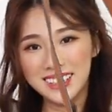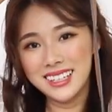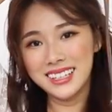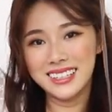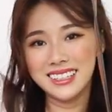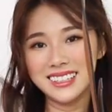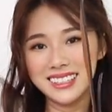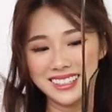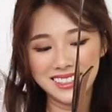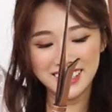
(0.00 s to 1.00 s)

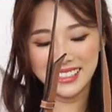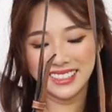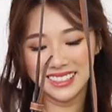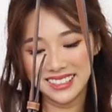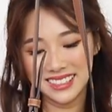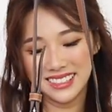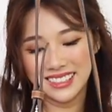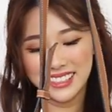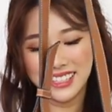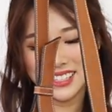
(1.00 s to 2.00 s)

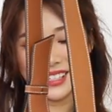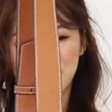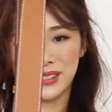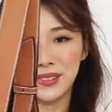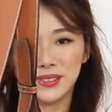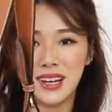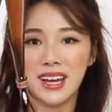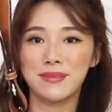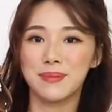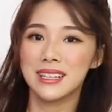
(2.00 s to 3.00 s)
Ta-da! So,
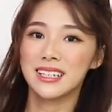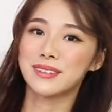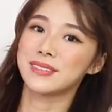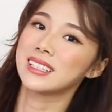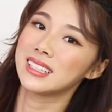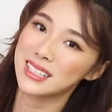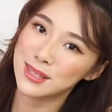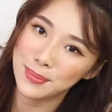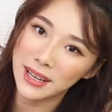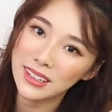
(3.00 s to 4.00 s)
I've been loving
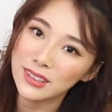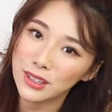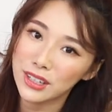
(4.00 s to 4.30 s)
this bag a